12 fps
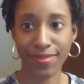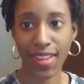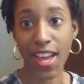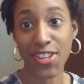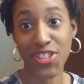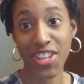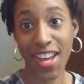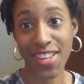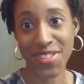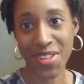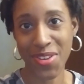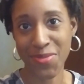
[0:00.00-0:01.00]
As you
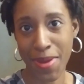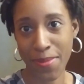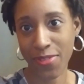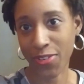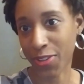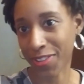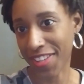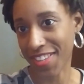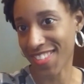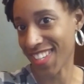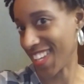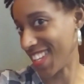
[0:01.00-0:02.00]
guys know, Baby Virgo
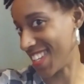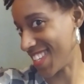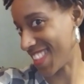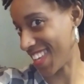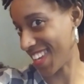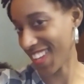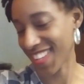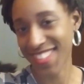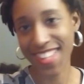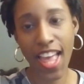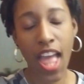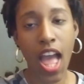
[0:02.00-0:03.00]
likes to get into things.
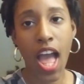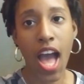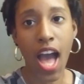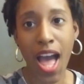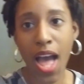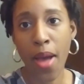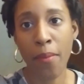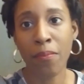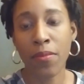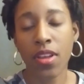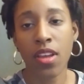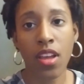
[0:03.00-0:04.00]
Um,
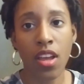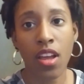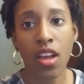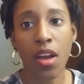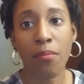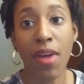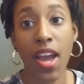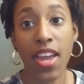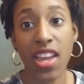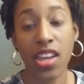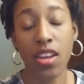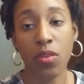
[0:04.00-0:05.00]

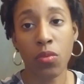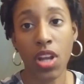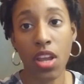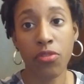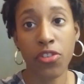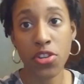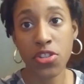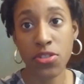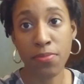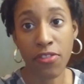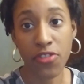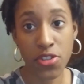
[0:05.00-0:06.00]
my when I first
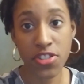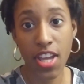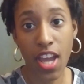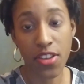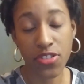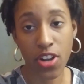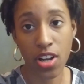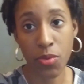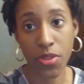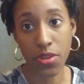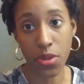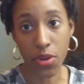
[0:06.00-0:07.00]
my first day I started
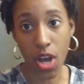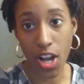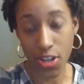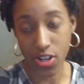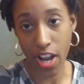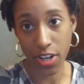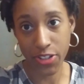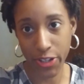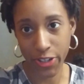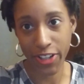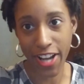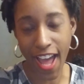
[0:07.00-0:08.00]
with a new
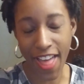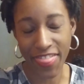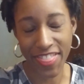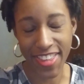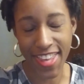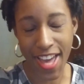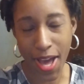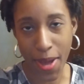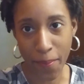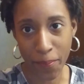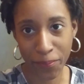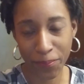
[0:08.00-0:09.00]
contractor at the
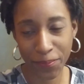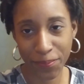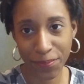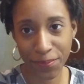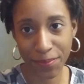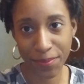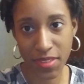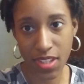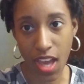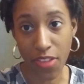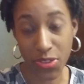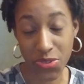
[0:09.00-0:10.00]
um,
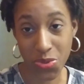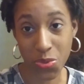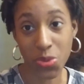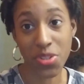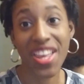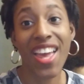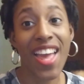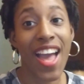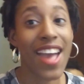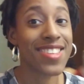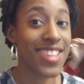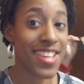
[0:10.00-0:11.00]
at the schools.
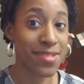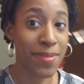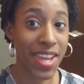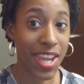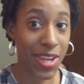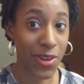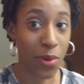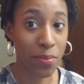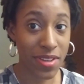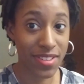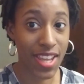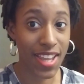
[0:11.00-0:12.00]
I sliced my hand
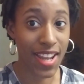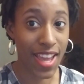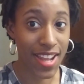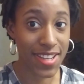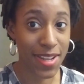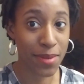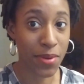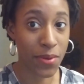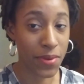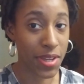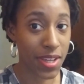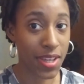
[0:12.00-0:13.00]
open and I ended up
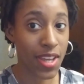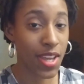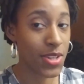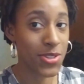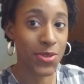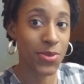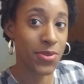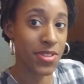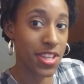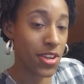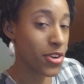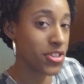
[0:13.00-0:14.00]
going to
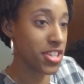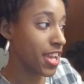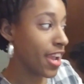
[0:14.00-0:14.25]
the urgent